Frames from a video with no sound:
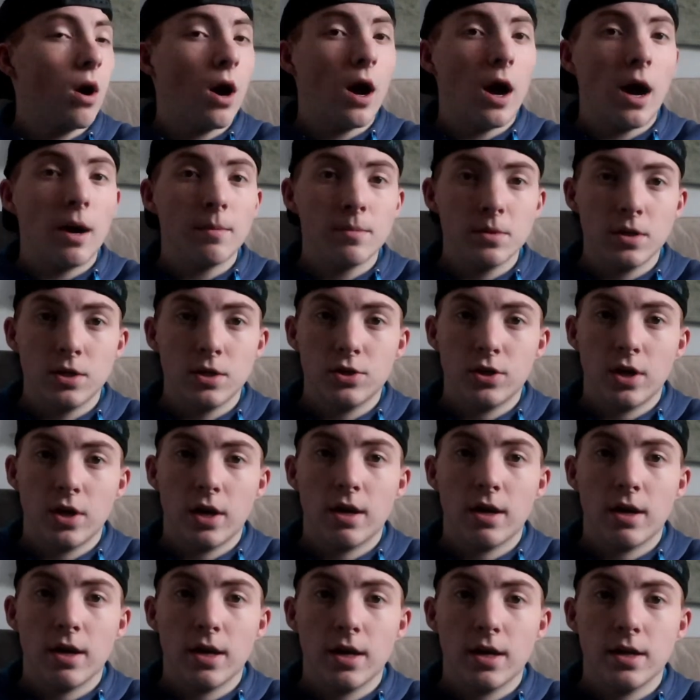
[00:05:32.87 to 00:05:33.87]
I'm gonna
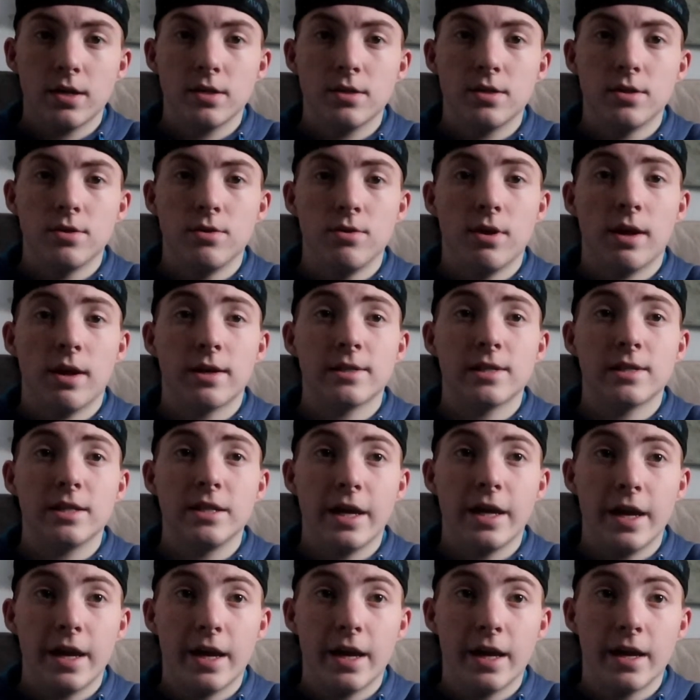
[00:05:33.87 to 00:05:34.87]
try to do that
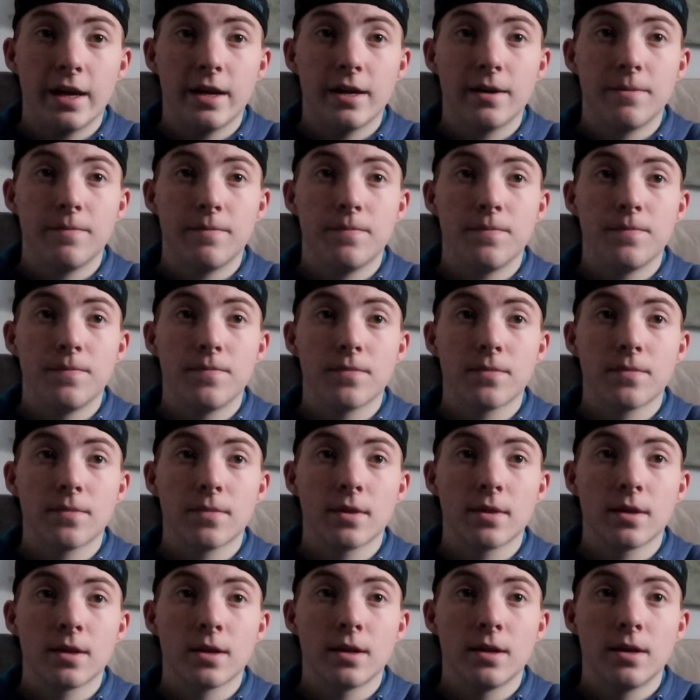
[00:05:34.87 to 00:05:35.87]
today,
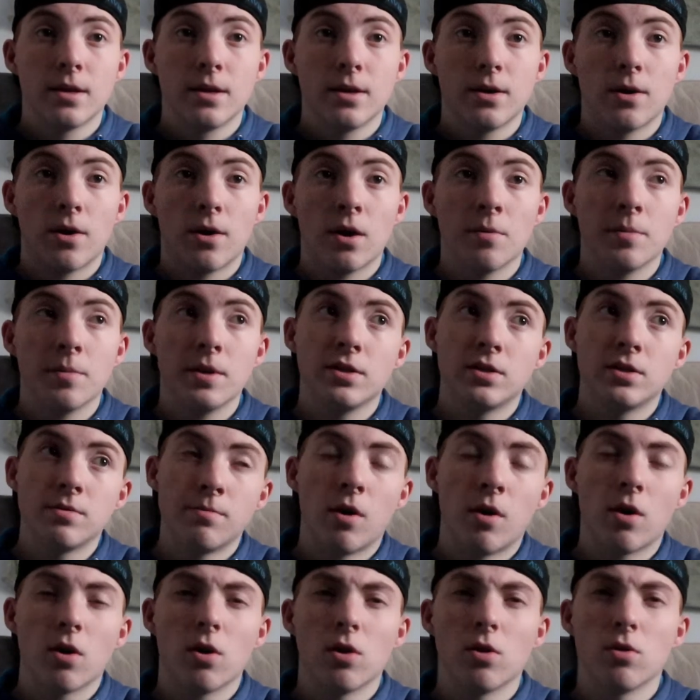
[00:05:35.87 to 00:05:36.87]
or I mean
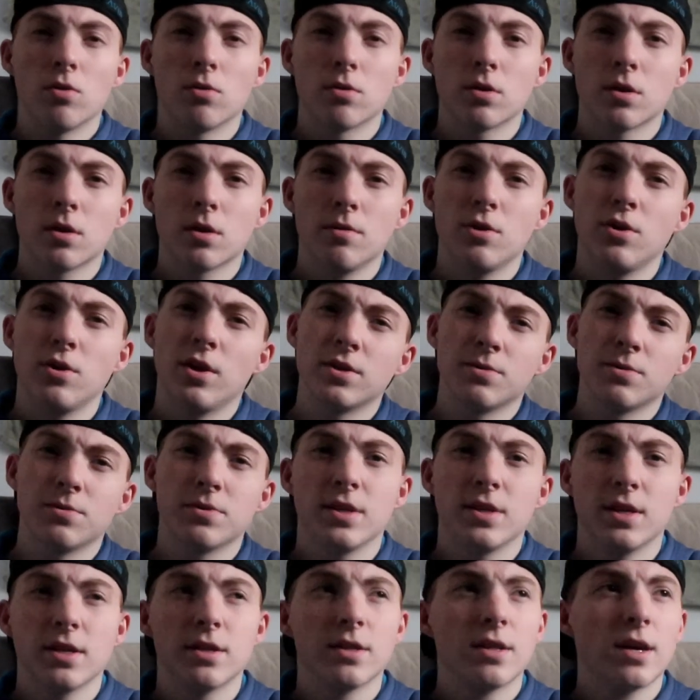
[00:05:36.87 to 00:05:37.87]
tomorrow. You guys will
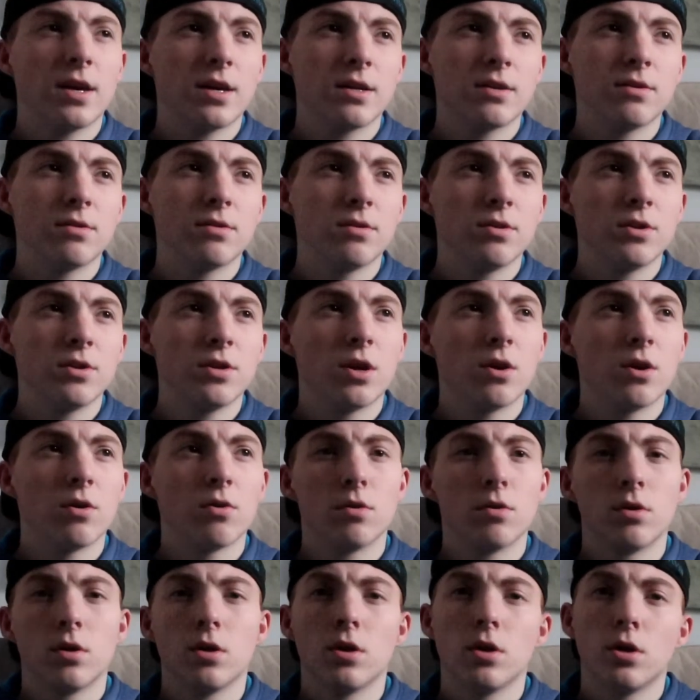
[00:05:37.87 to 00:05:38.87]
see it then, you know,
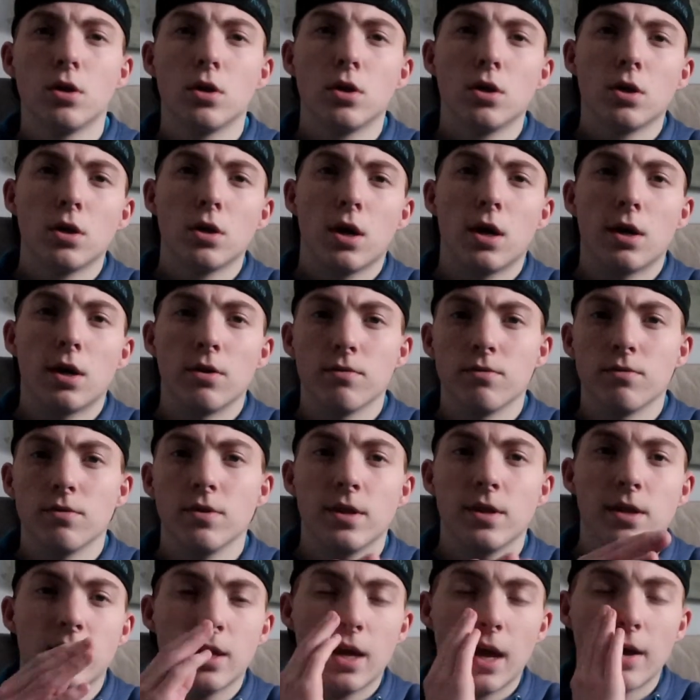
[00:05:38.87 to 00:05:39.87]

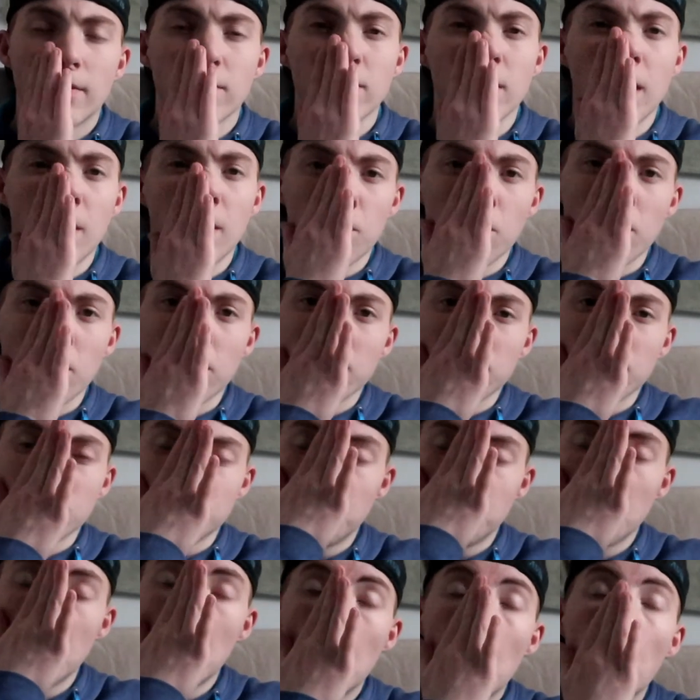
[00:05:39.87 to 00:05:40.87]
however that works.
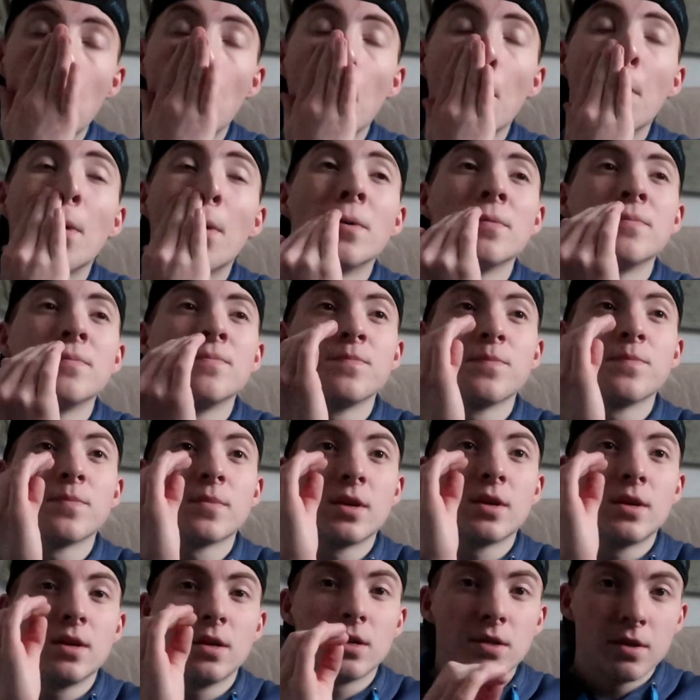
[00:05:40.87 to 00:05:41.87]
But
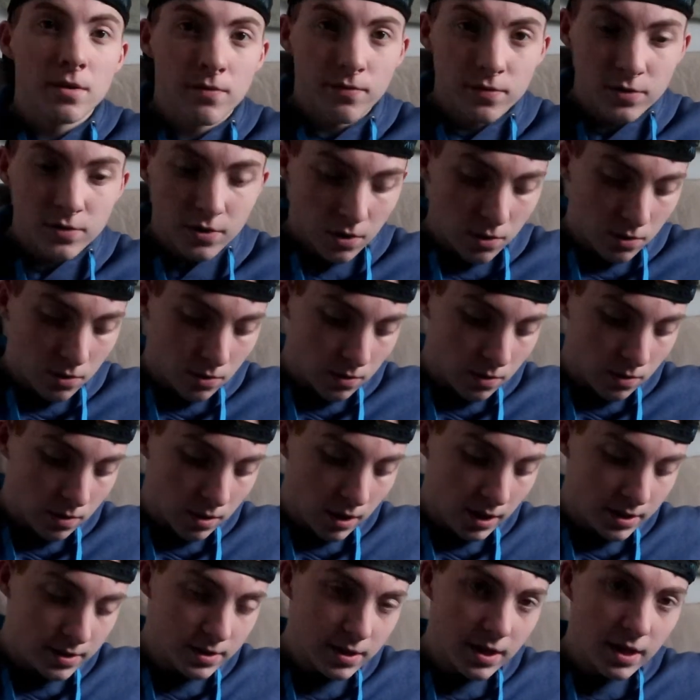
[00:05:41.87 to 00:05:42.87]
so
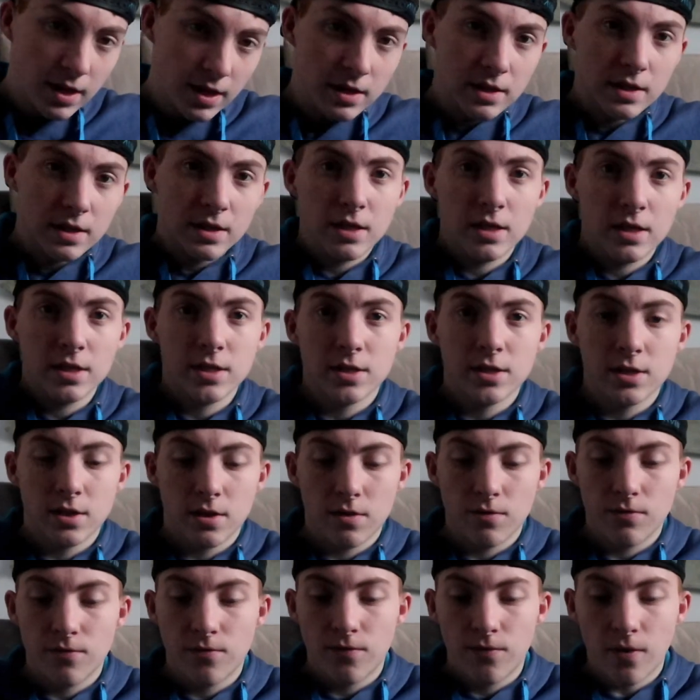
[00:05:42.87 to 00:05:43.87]
let's get into this.
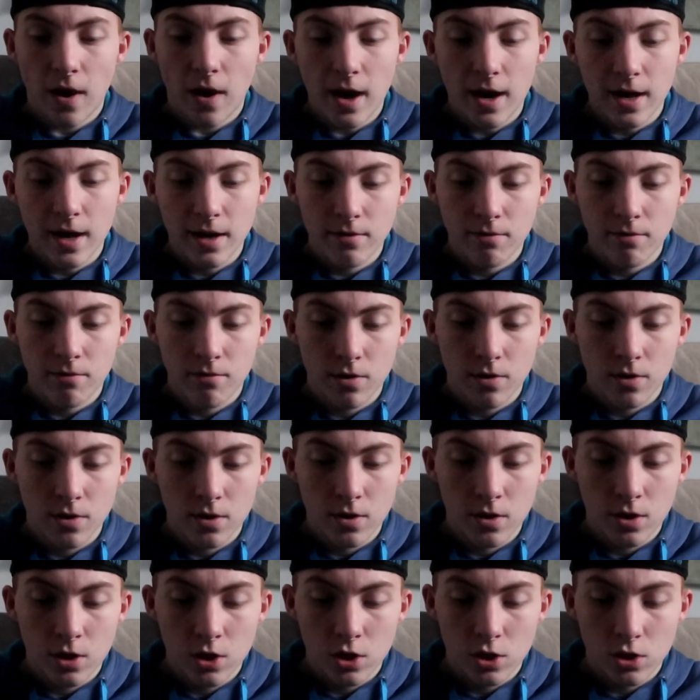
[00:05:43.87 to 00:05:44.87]
5
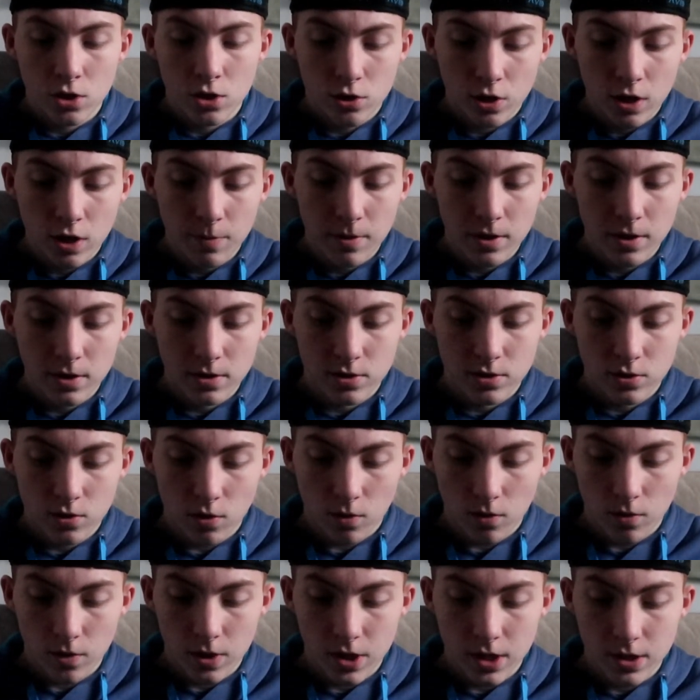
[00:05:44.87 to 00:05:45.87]
creepiest
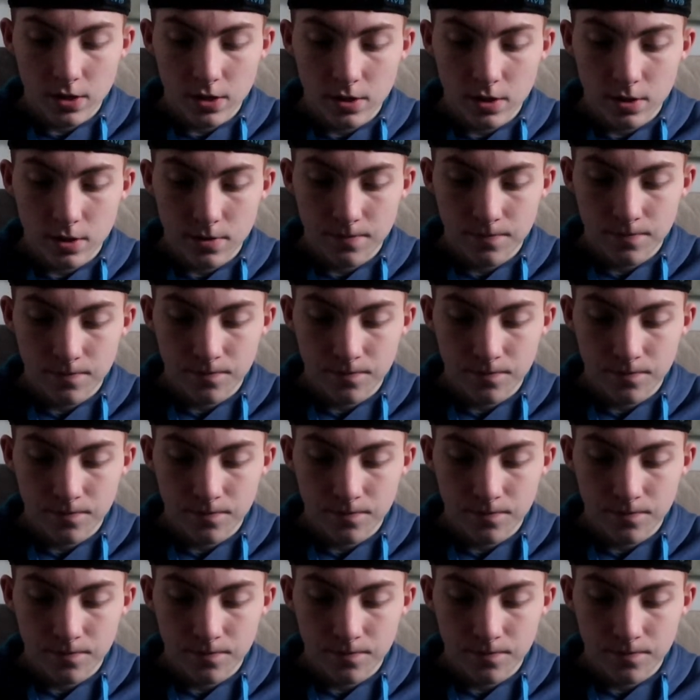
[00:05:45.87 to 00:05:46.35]
stories